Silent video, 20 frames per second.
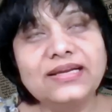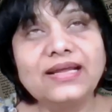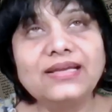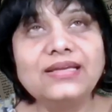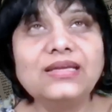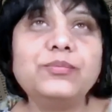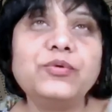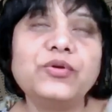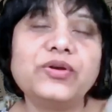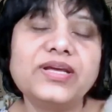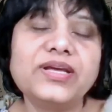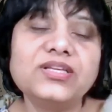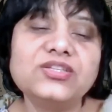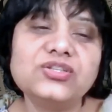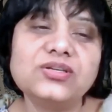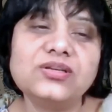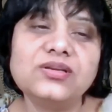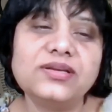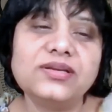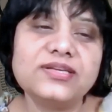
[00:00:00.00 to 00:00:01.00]
there any
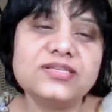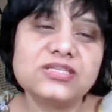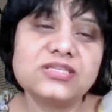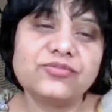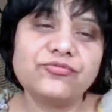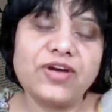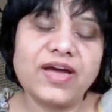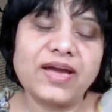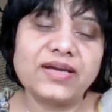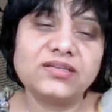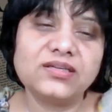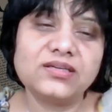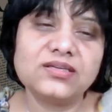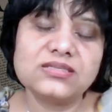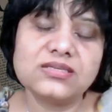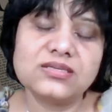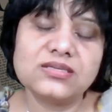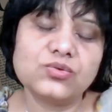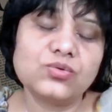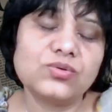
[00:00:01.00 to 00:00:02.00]
potential risk
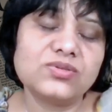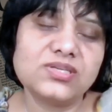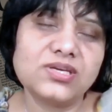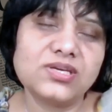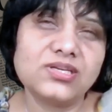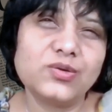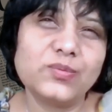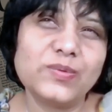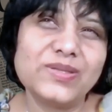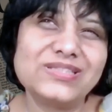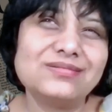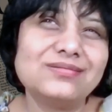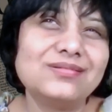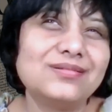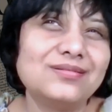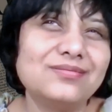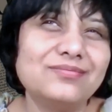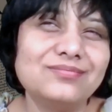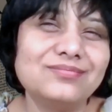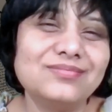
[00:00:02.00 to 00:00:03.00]
factors associated with
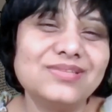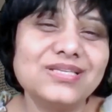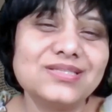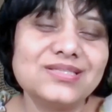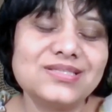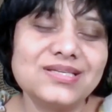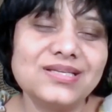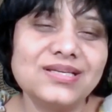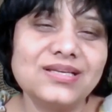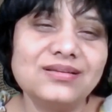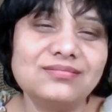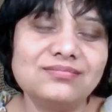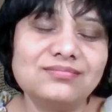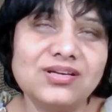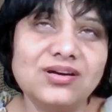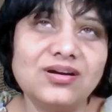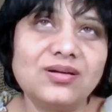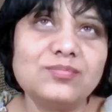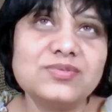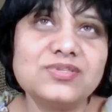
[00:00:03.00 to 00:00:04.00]
this in
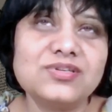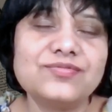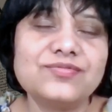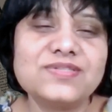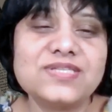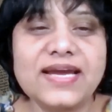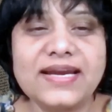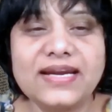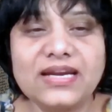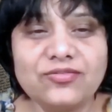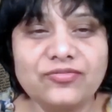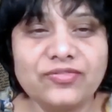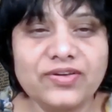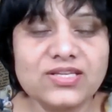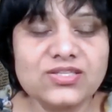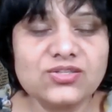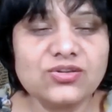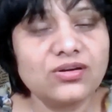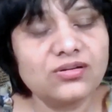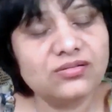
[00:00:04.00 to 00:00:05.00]
terms of side
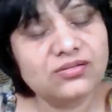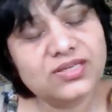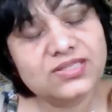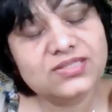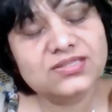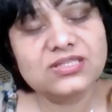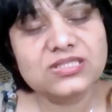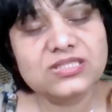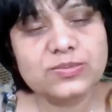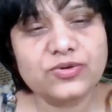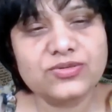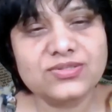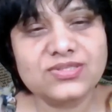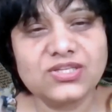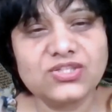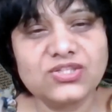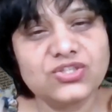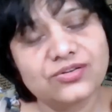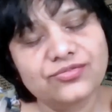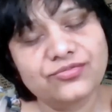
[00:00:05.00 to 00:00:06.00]
effects, or is this
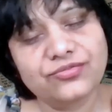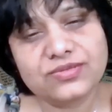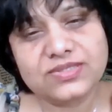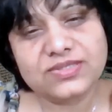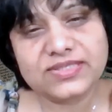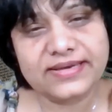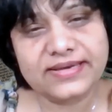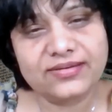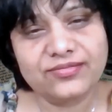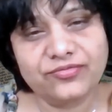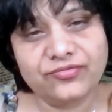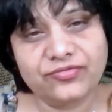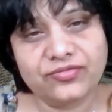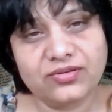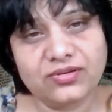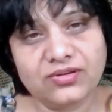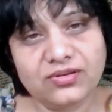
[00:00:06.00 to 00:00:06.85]
procedure safe?